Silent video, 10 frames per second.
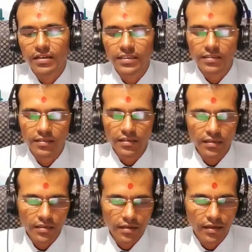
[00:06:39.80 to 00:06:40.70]

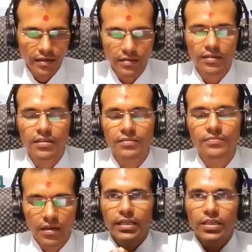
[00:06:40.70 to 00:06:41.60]
dictionary data type.
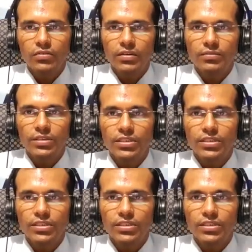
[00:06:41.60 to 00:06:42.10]
Thank you very much.